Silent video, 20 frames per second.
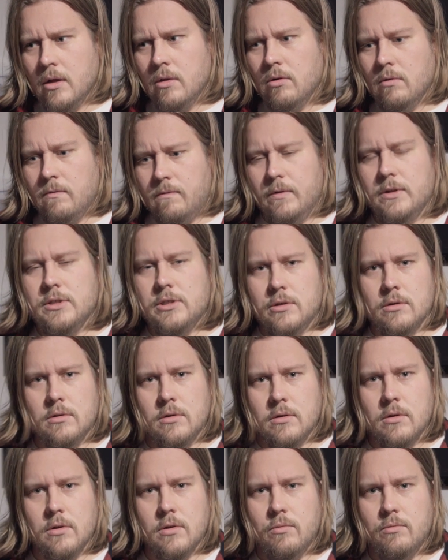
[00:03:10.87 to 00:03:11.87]

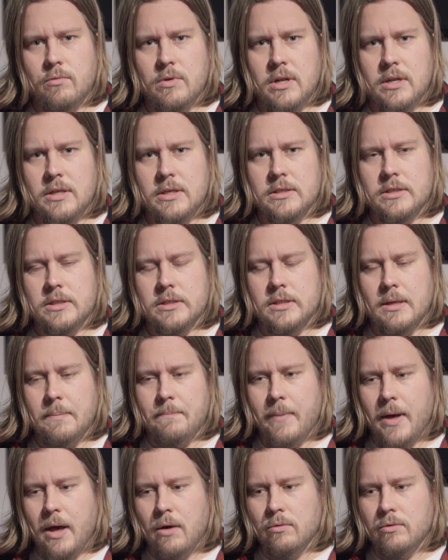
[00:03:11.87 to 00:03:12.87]
official releases
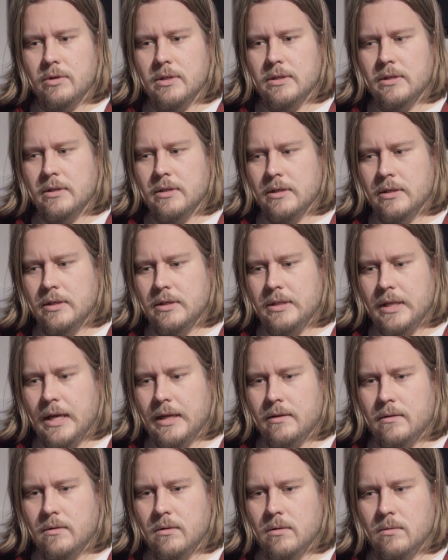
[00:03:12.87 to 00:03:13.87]
about it
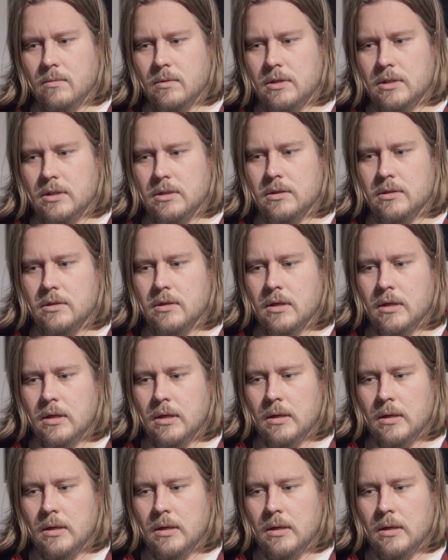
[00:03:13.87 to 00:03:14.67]
yet, which is